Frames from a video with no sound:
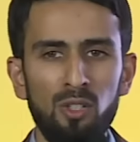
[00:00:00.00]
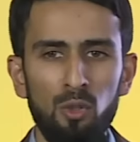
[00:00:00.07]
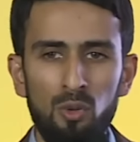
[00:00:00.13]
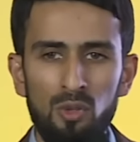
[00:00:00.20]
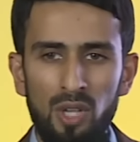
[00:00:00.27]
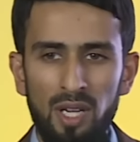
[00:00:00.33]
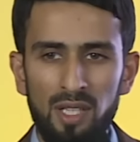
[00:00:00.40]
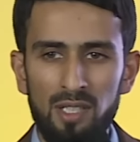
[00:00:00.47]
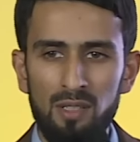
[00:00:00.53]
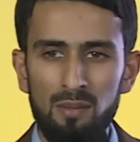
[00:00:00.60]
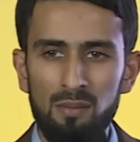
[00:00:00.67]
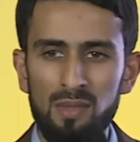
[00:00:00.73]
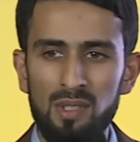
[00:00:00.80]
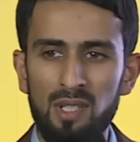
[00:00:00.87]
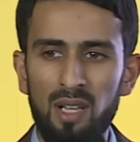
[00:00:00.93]
big news
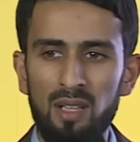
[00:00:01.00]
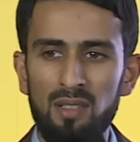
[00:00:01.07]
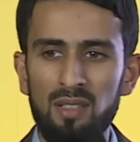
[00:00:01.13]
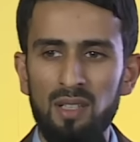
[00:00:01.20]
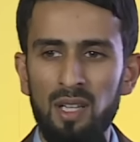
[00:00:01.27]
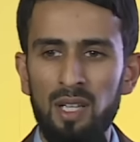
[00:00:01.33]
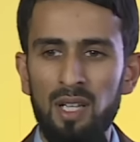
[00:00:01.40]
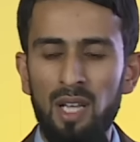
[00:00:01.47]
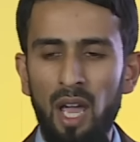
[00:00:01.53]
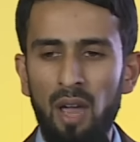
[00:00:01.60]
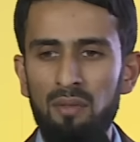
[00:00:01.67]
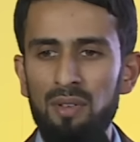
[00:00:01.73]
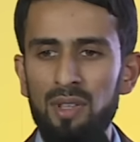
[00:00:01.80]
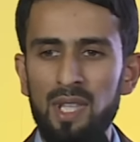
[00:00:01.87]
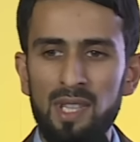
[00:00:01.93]
items and
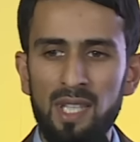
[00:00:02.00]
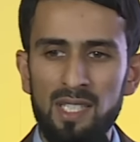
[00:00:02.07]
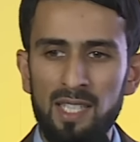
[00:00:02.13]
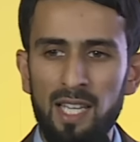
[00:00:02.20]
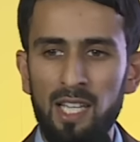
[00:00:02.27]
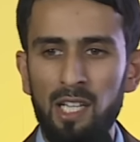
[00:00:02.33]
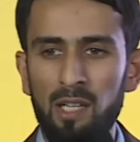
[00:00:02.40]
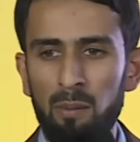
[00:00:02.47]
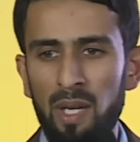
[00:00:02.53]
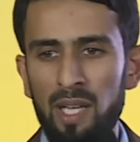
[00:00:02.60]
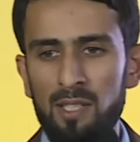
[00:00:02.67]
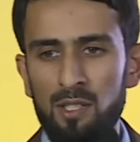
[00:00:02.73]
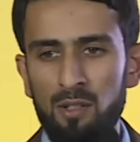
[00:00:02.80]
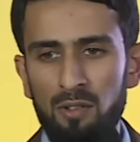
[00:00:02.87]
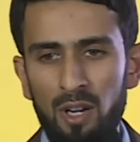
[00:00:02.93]
everything that's taking
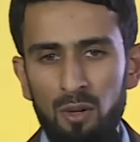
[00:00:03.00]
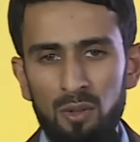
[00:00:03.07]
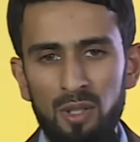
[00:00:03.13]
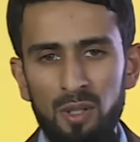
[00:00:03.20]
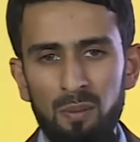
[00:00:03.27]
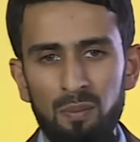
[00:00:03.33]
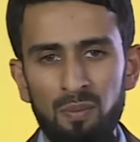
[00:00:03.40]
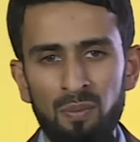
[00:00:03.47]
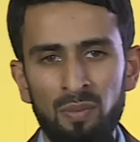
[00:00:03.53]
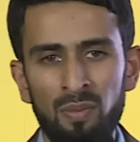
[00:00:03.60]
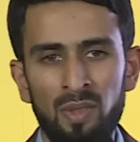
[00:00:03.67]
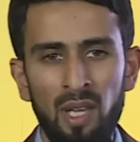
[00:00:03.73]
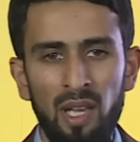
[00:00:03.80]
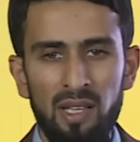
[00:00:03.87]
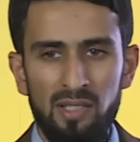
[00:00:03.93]
place around them,
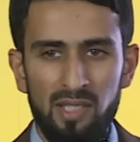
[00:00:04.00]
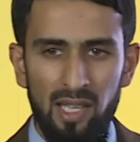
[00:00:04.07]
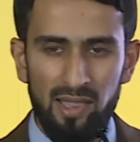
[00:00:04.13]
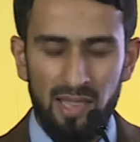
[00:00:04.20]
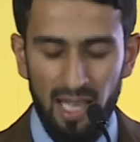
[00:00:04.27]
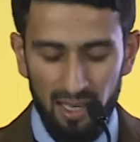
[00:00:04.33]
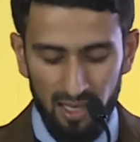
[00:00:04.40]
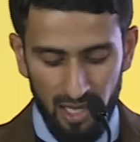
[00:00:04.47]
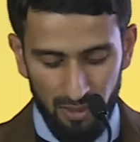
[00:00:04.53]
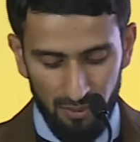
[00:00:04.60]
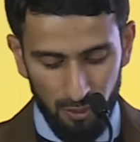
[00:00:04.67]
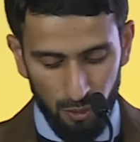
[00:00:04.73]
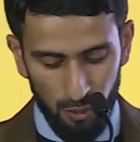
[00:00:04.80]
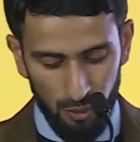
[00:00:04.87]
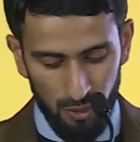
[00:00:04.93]
it's at that
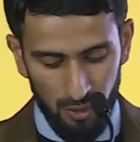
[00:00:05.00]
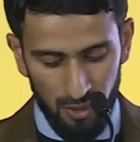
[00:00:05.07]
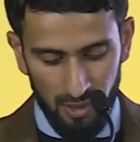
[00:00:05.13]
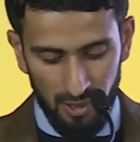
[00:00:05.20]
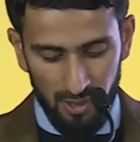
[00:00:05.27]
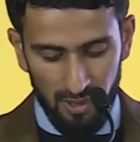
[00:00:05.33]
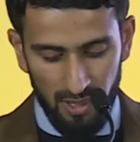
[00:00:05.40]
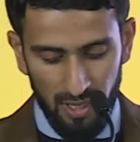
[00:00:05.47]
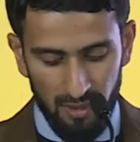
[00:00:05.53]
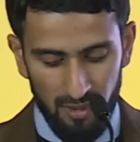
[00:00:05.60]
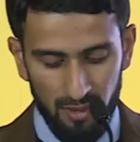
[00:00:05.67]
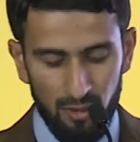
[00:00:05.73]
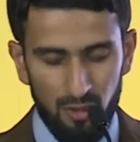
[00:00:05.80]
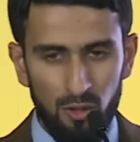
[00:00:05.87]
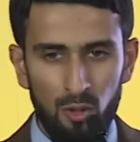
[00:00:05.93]
level that,
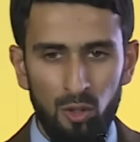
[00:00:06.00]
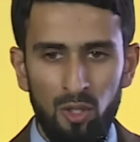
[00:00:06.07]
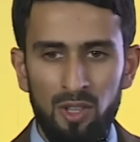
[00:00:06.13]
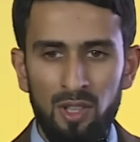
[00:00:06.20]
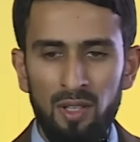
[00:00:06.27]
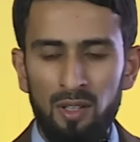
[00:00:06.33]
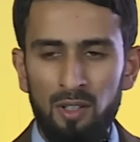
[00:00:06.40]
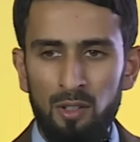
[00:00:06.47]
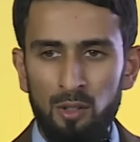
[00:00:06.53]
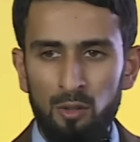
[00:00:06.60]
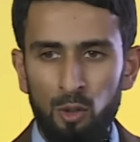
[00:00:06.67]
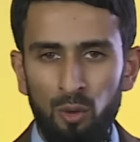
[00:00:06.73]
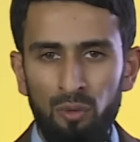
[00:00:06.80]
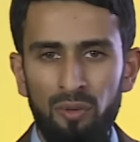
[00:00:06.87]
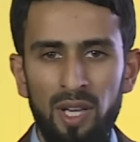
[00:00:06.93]
you know,
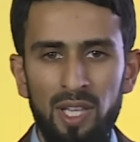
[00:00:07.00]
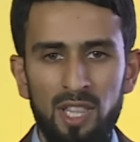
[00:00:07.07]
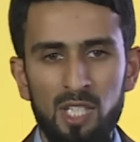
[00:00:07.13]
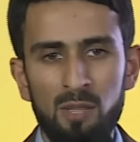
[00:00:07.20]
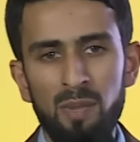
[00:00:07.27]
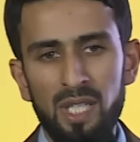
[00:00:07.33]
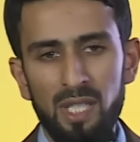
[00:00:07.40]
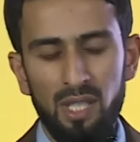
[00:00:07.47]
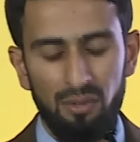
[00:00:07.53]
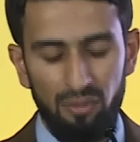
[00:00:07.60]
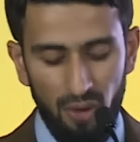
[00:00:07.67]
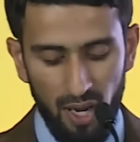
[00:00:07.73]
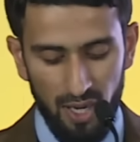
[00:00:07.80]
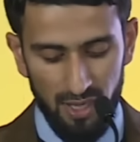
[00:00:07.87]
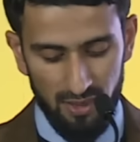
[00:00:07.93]
your faith is being
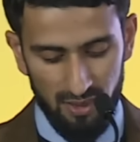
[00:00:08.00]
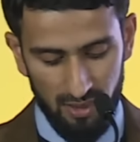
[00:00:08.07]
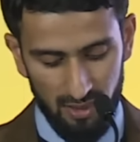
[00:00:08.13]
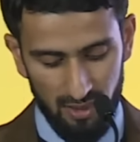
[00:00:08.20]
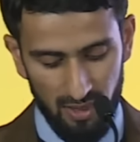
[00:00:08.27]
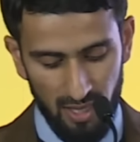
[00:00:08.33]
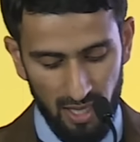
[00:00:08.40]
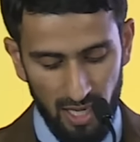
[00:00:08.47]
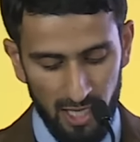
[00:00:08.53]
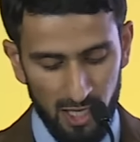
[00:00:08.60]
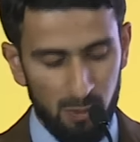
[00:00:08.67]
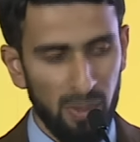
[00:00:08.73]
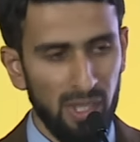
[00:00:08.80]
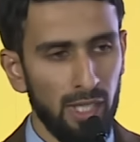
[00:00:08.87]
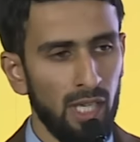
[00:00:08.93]
defined and
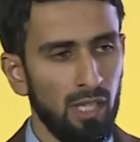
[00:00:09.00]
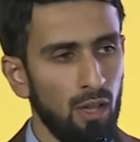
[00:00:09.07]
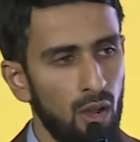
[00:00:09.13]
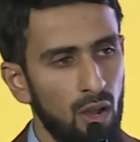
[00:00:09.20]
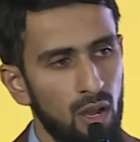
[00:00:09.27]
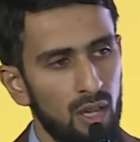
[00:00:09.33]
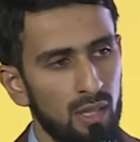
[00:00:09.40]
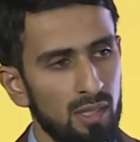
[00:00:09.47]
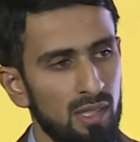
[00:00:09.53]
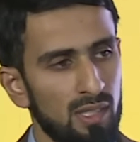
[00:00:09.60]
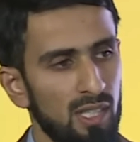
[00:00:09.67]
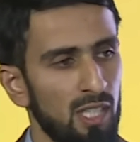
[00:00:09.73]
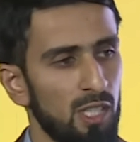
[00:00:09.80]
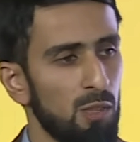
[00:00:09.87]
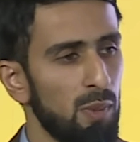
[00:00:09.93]
it's being
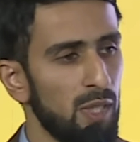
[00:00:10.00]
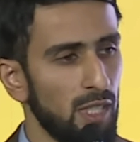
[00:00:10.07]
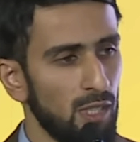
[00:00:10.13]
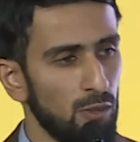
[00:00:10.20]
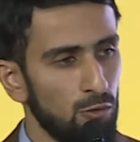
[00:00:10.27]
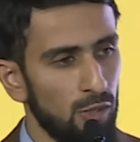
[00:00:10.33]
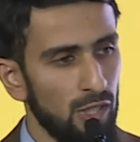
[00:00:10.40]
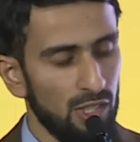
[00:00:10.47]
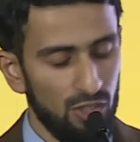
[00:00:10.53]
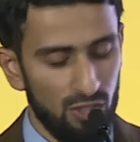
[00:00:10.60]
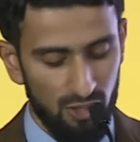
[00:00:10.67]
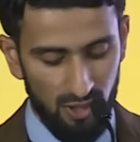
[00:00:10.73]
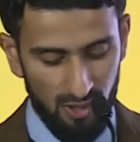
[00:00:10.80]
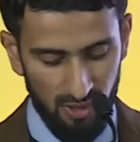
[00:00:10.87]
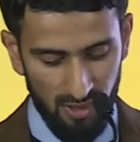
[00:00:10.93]
enhanced and it's being
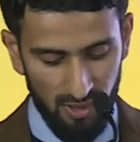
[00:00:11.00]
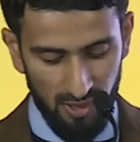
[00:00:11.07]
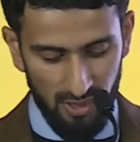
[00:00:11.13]
enriched.